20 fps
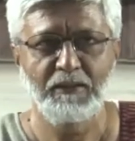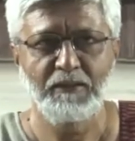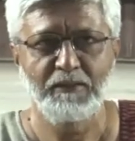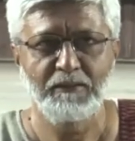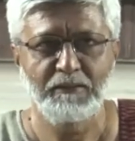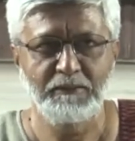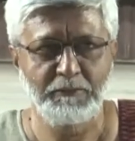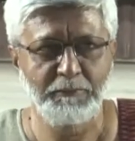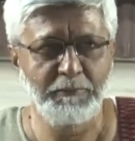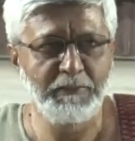
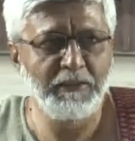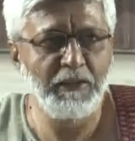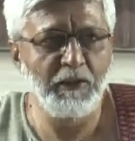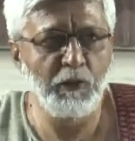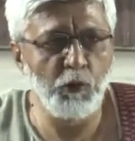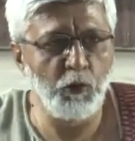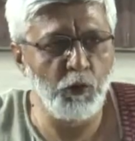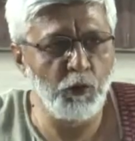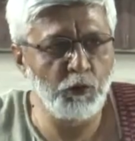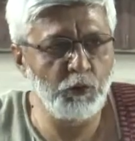it's been a
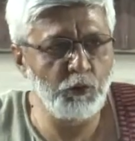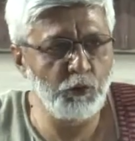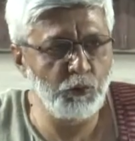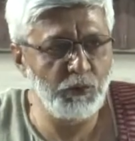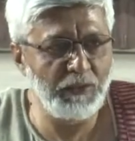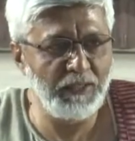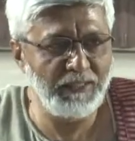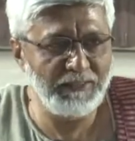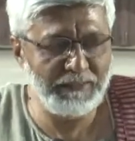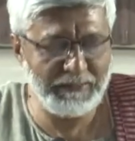long 2
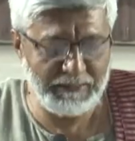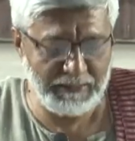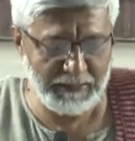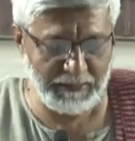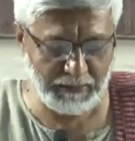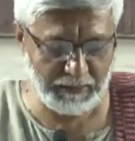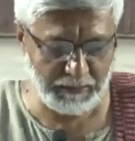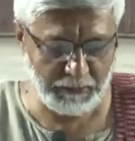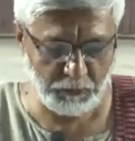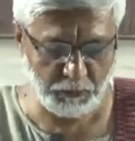days,
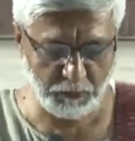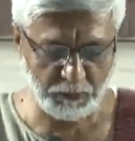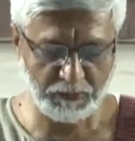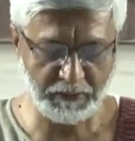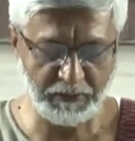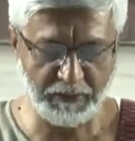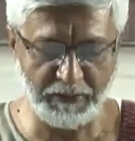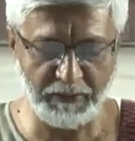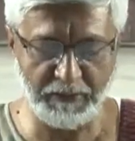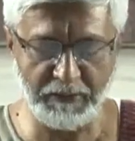and I don't
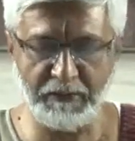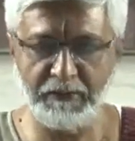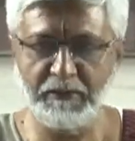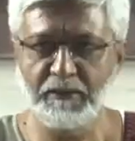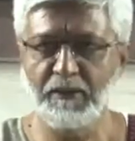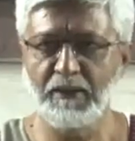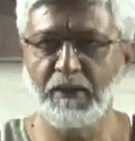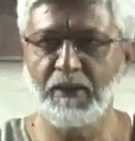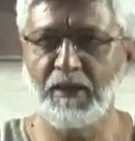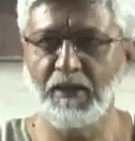think
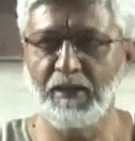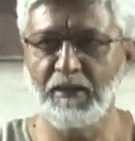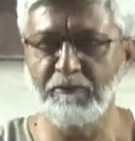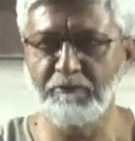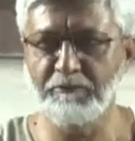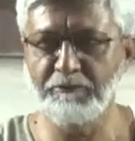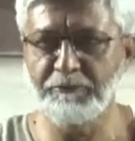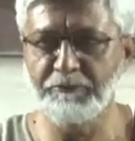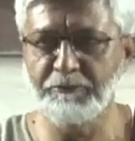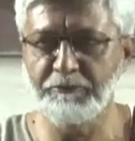I
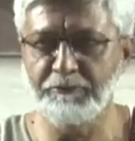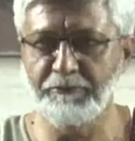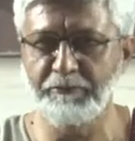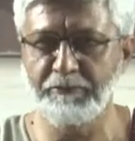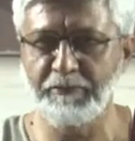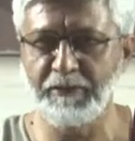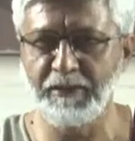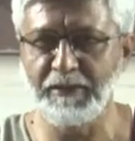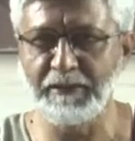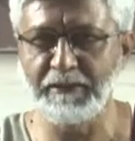have
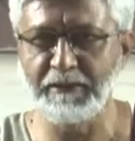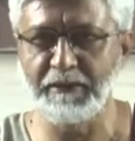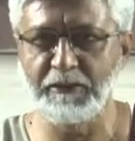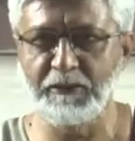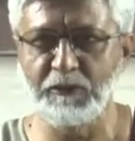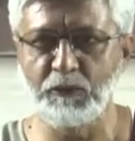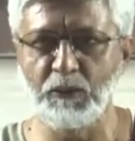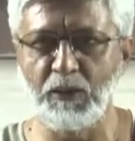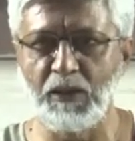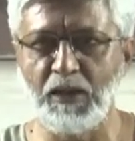
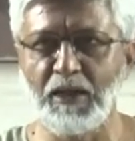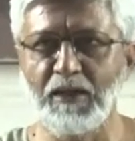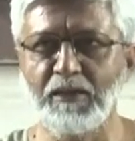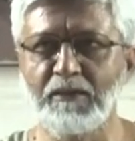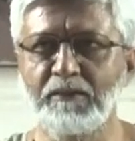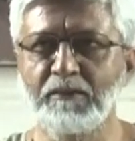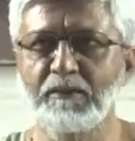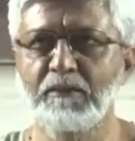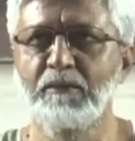anything to add.